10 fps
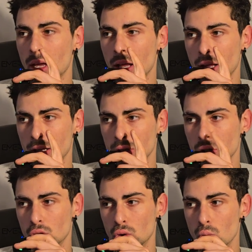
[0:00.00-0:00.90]

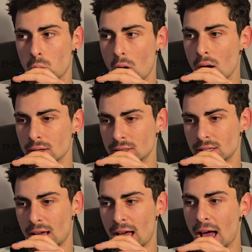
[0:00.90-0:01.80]
And you want
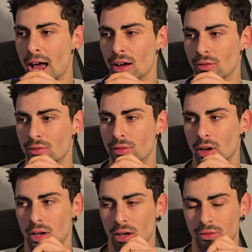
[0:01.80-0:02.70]
to have
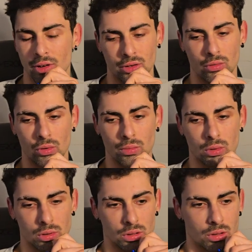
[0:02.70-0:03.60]
a friend
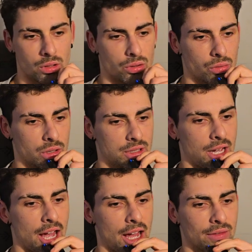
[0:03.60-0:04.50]
group or you want
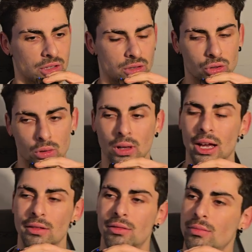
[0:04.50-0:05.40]
to have a social
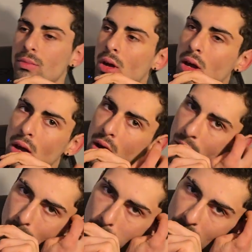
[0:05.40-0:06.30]
life.
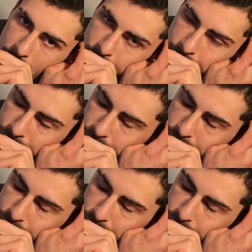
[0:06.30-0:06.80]
But